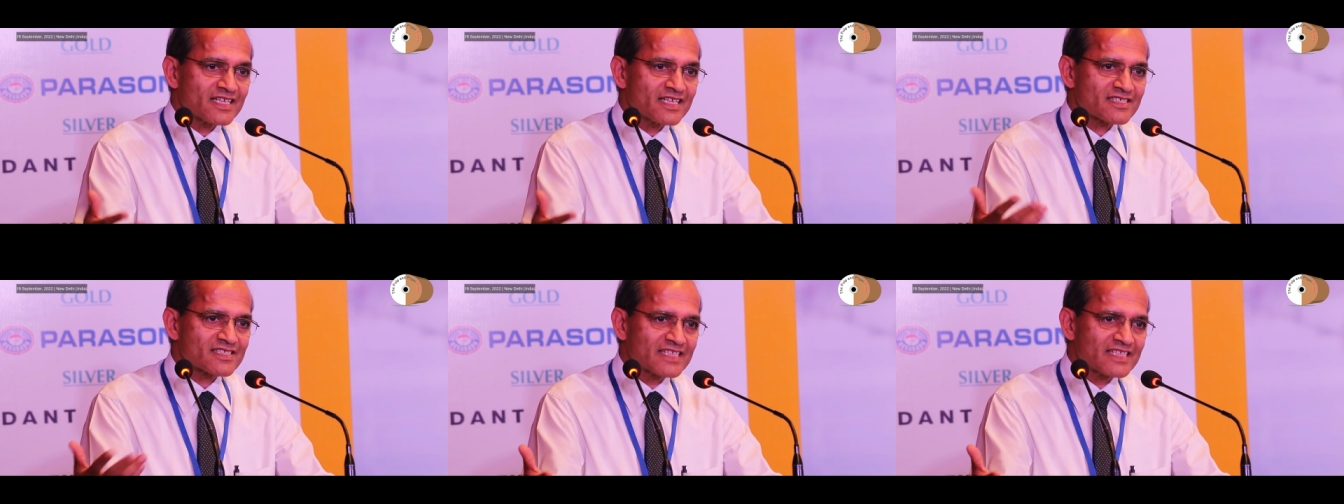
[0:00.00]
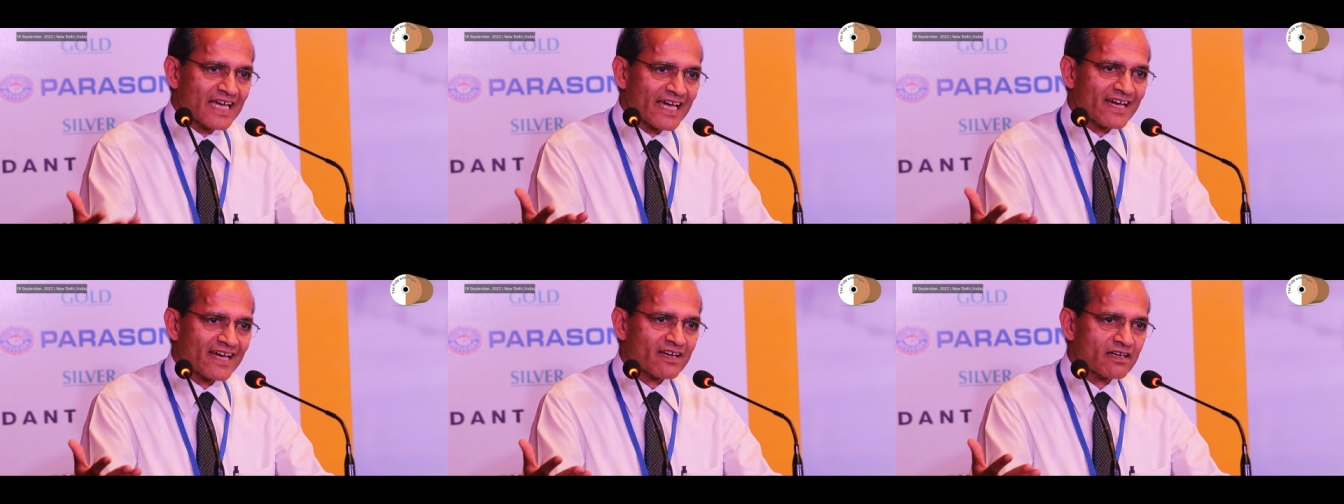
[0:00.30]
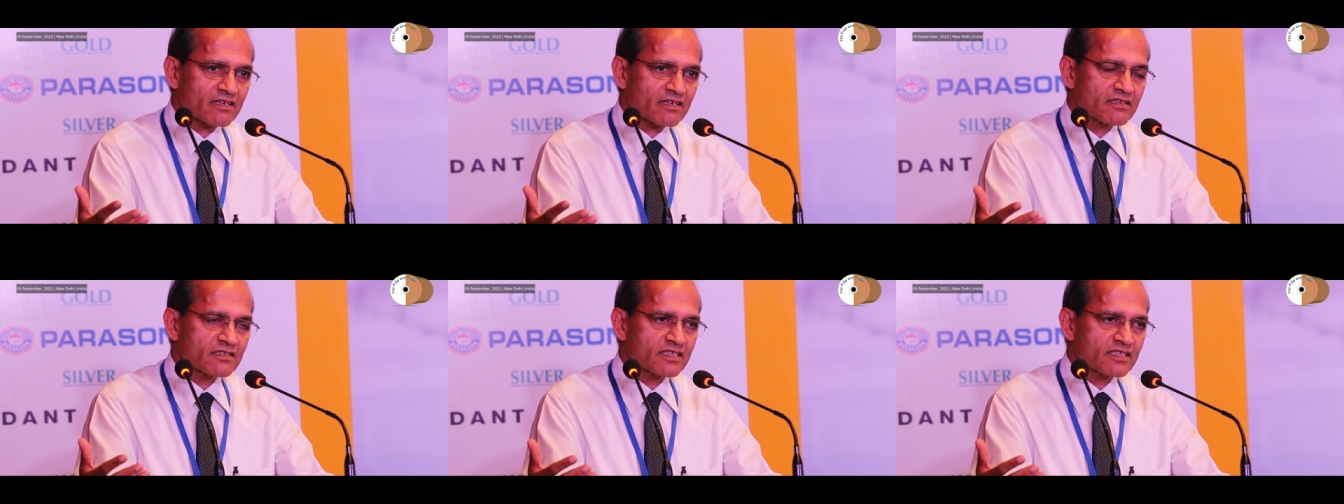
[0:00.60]
is
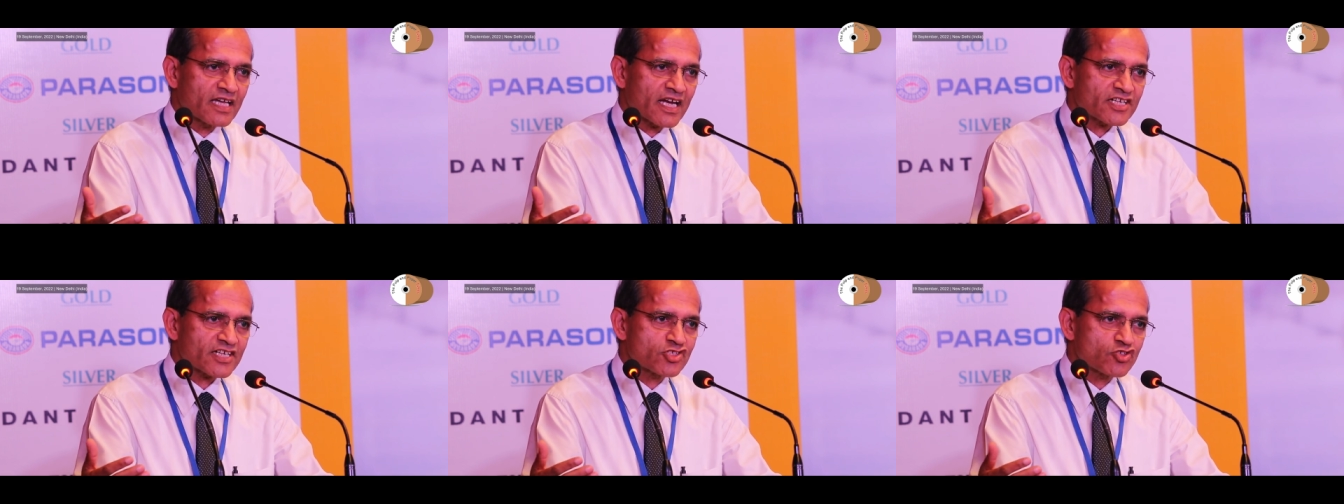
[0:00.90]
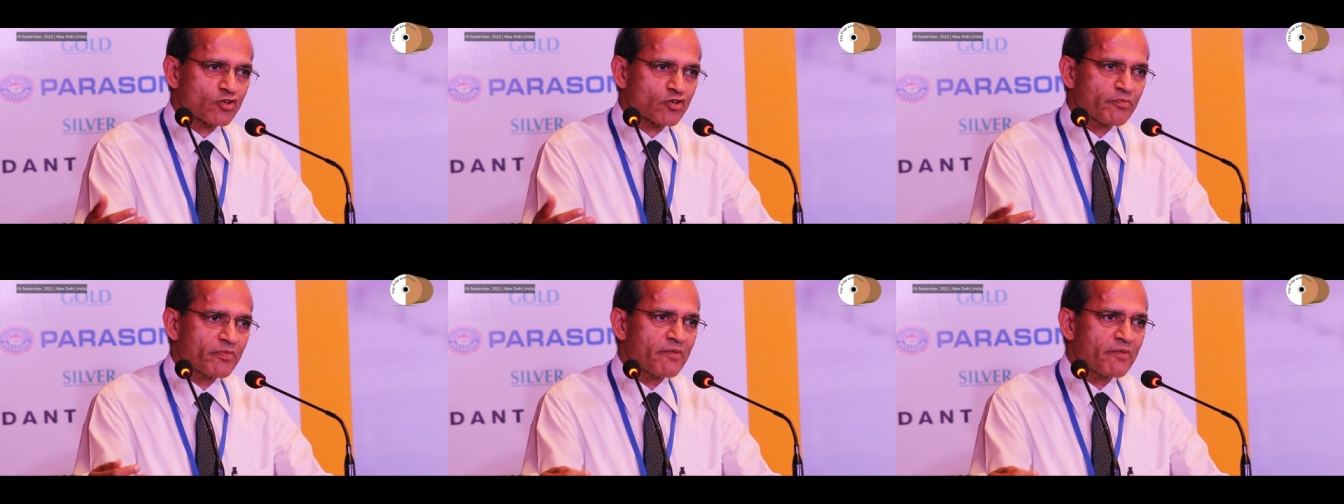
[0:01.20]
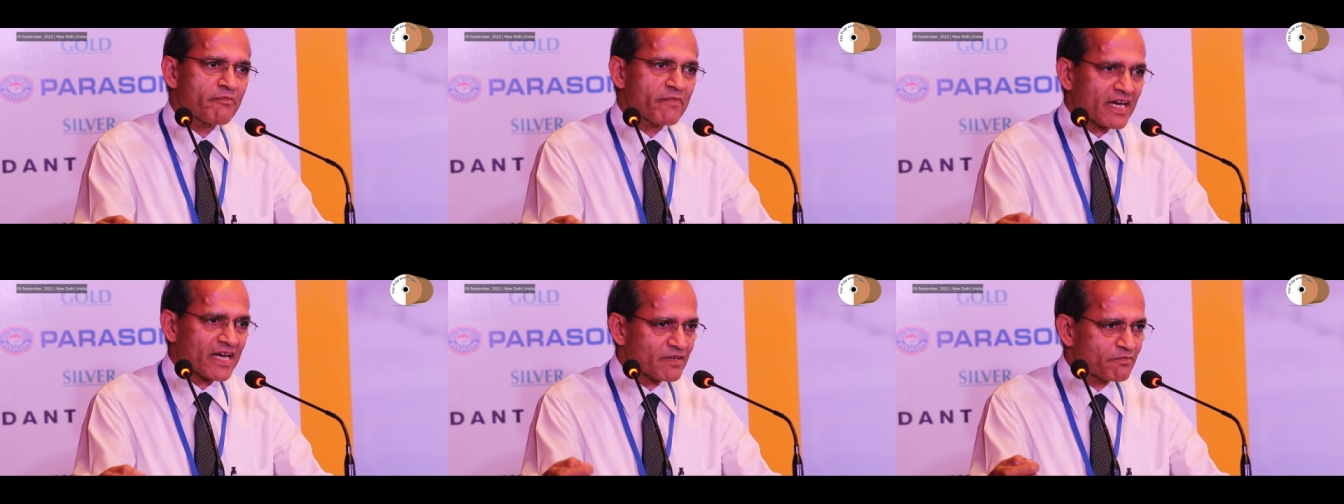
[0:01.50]
there, that should be
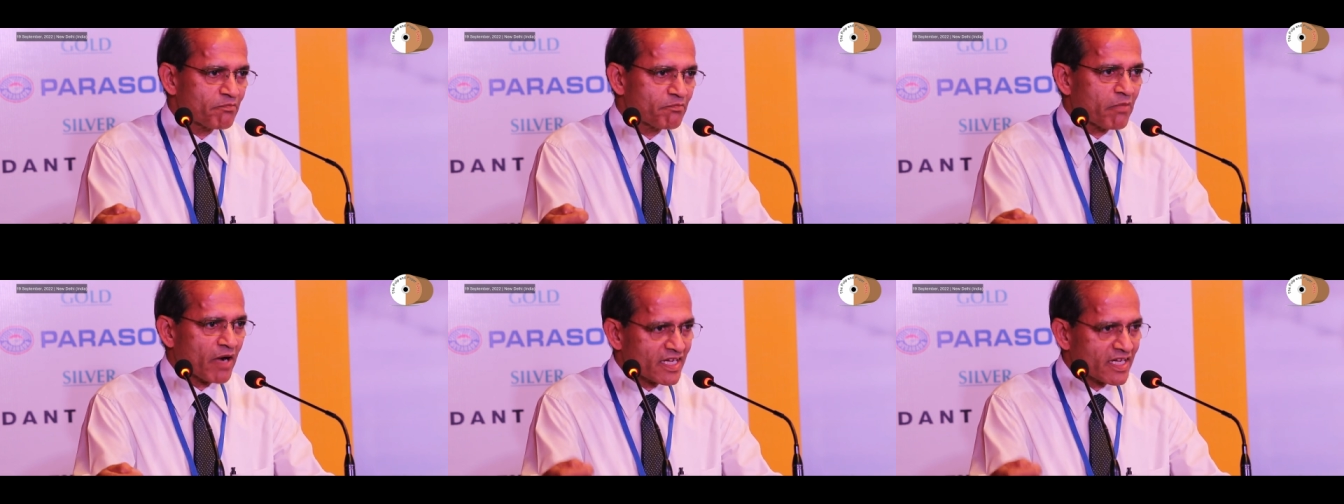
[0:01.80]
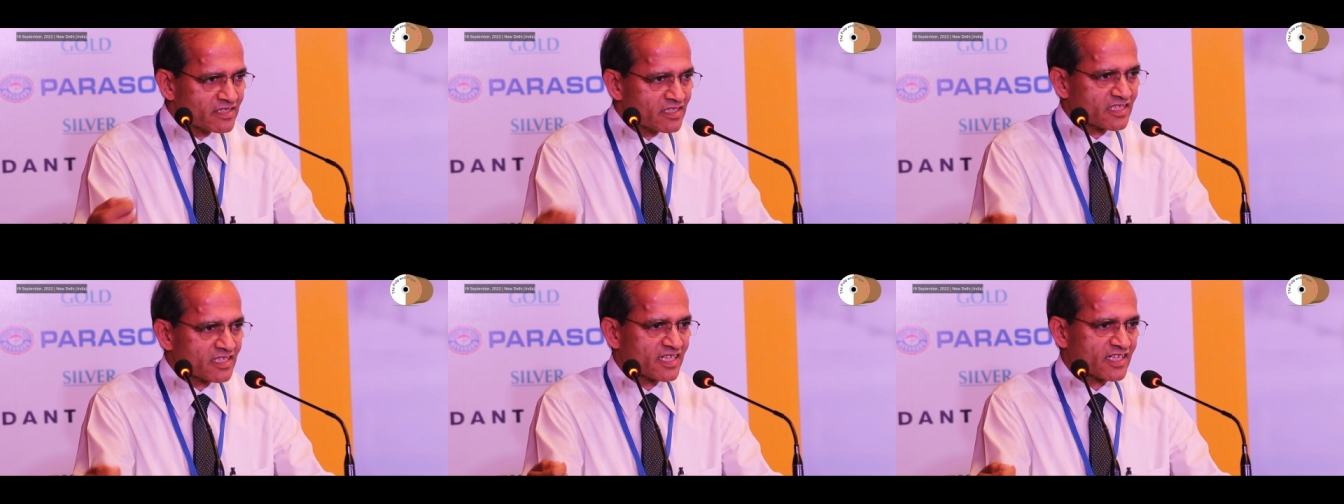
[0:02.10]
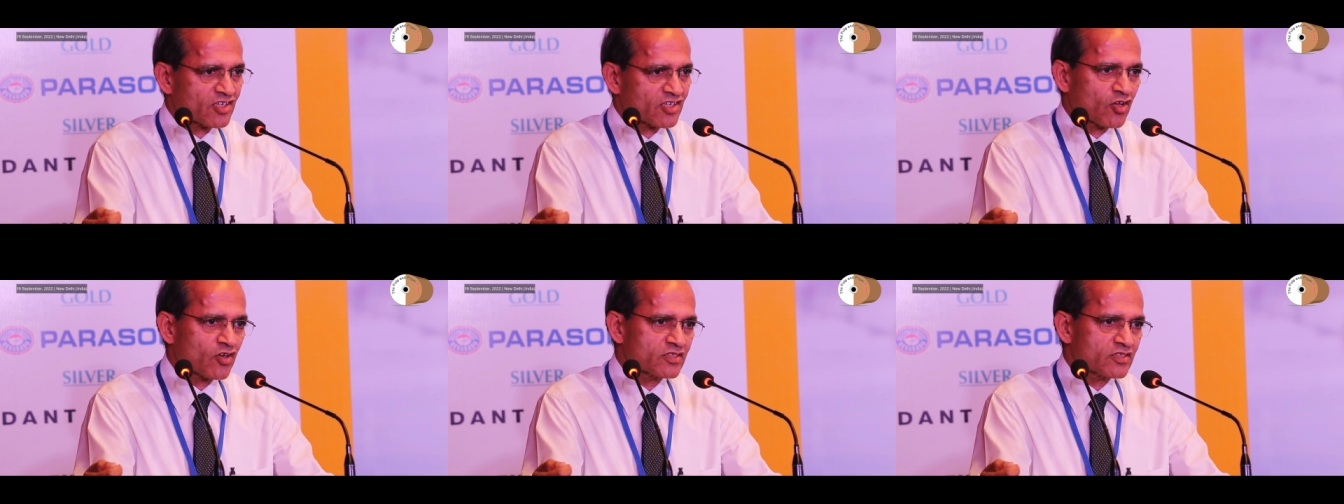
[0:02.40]
met by the
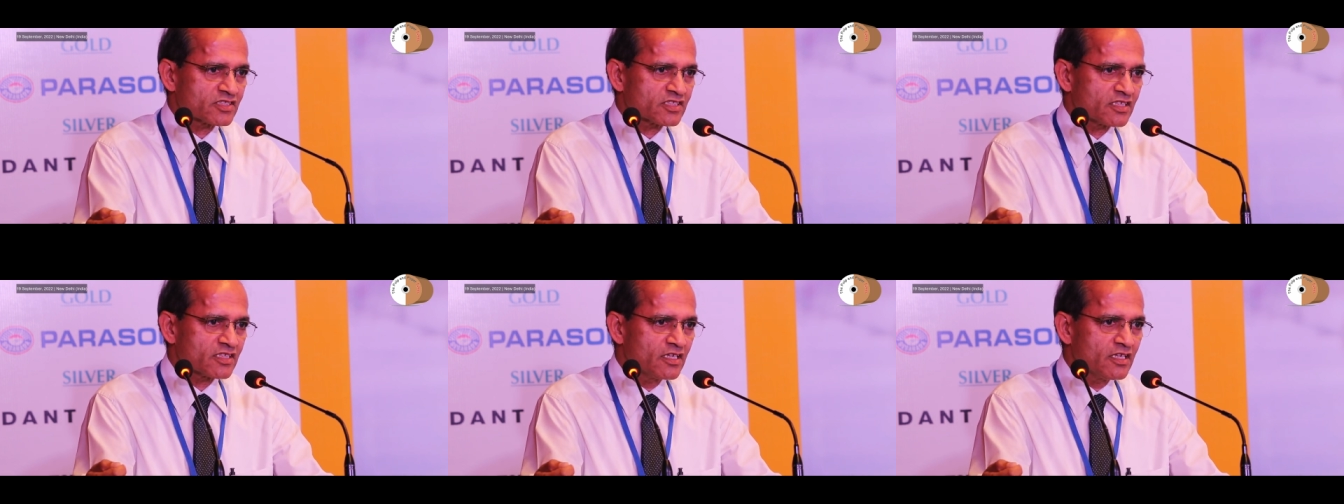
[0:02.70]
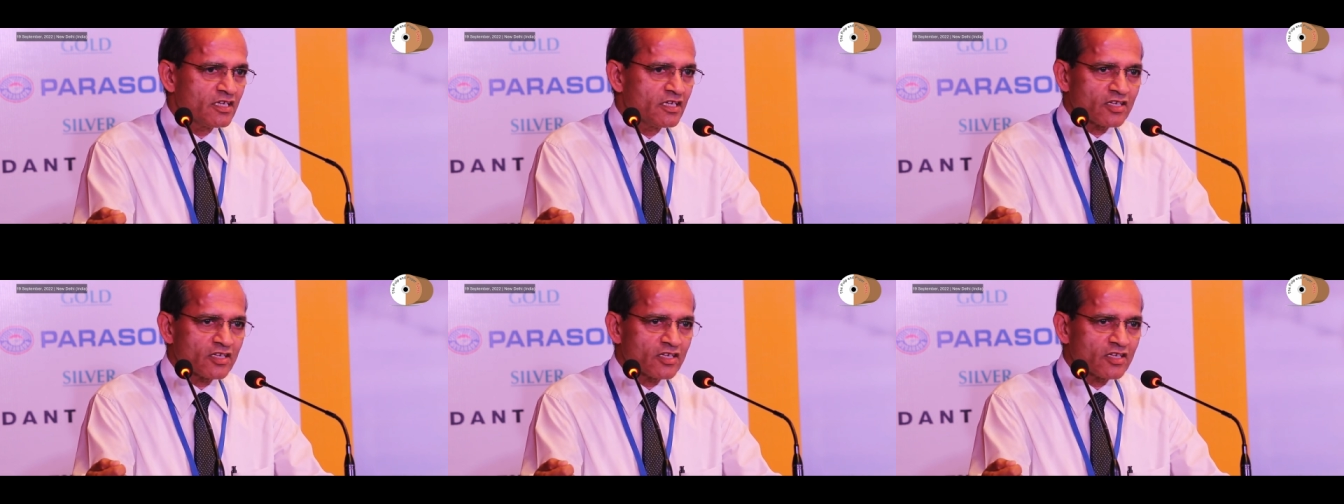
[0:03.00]
technology.